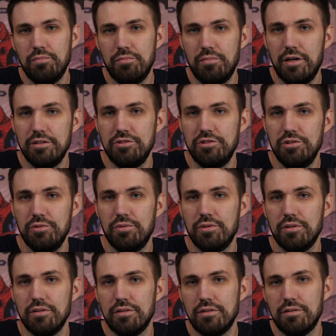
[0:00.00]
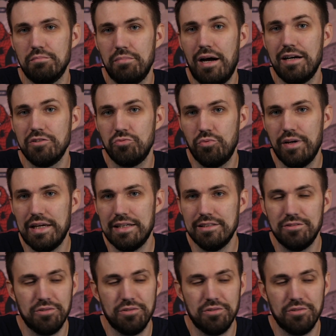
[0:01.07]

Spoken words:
much your box weighs.